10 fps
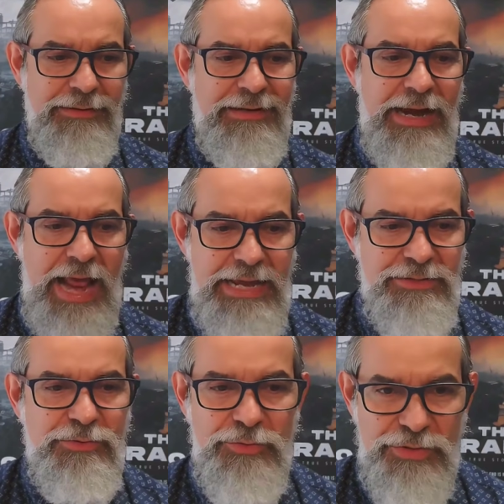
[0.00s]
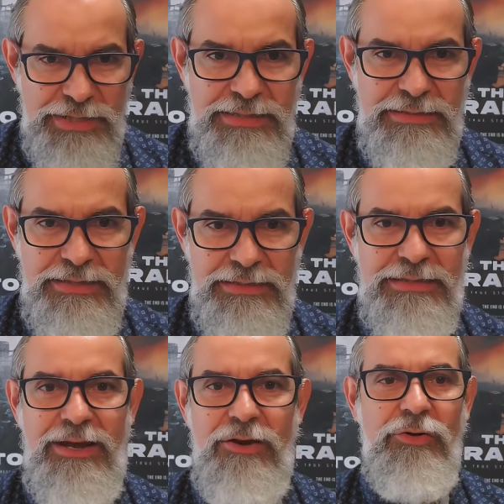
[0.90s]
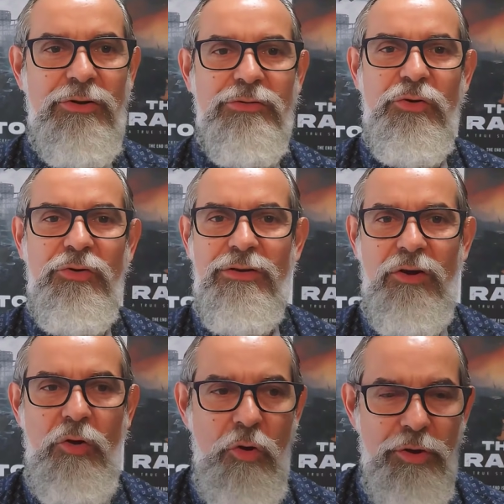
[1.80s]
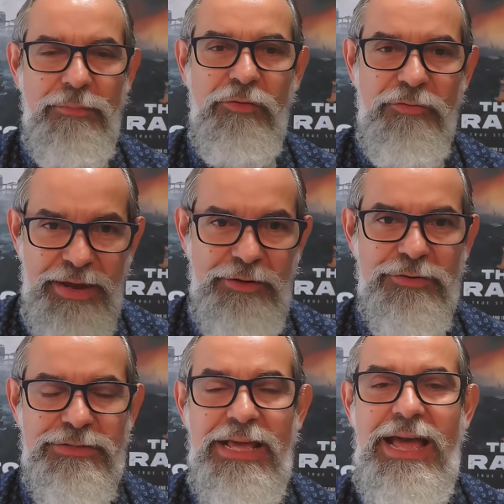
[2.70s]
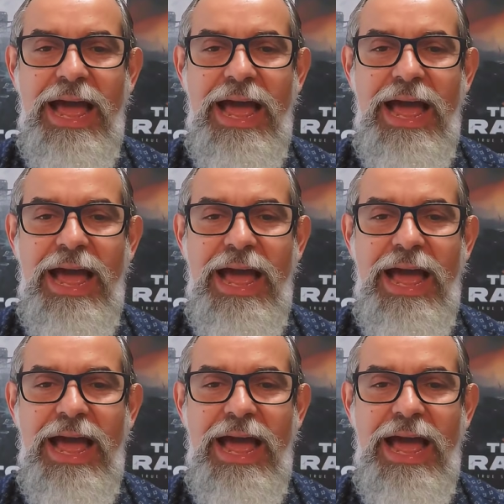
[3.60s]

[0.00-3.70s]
great successes and also horrible failures.